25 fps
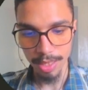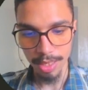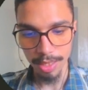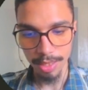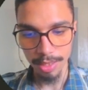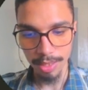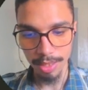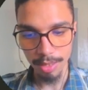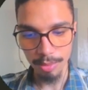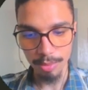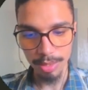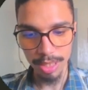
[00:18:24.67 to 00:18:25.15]

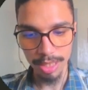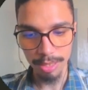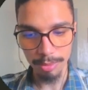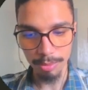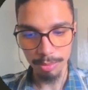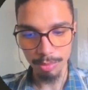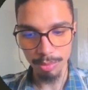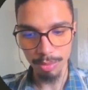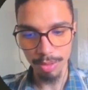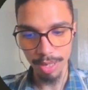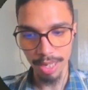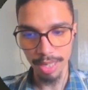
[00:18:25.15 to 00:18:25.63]
Then we can
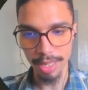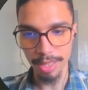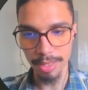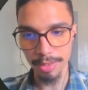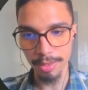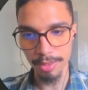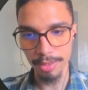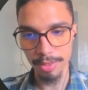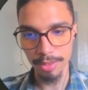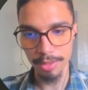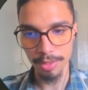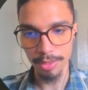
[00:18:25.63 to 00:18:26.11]

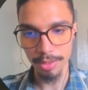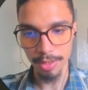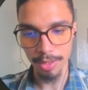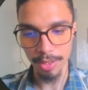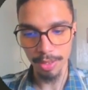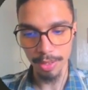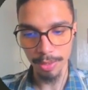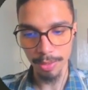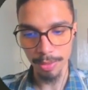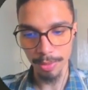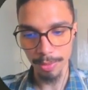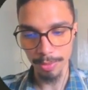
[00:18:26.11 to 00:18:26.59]
print, you
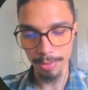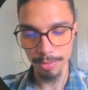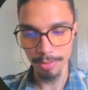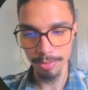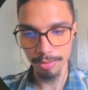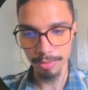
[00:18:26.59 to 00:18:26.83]
know,